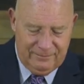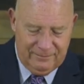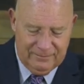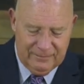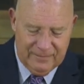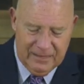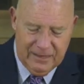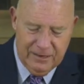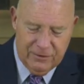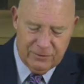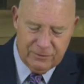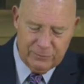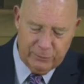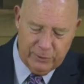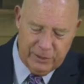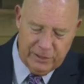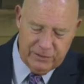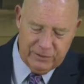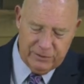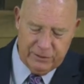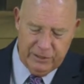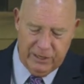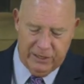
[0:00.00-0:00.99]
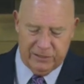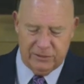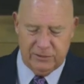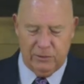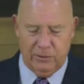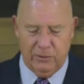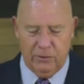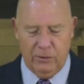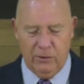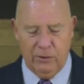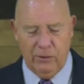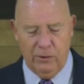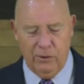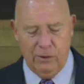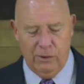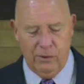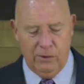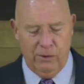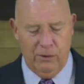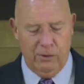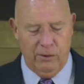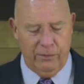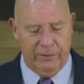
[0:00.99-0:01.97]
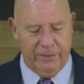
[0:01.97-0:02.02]
And here's what he says
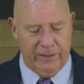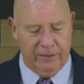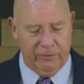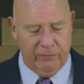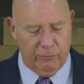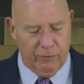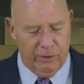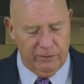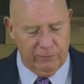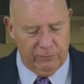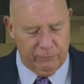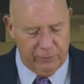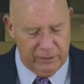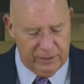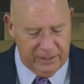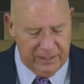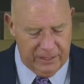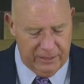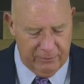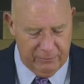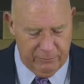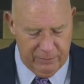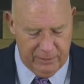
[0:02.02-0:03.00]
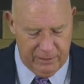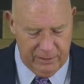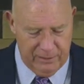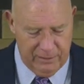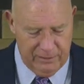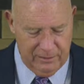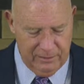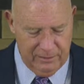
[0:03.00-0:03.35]
Oh, that one would hear me.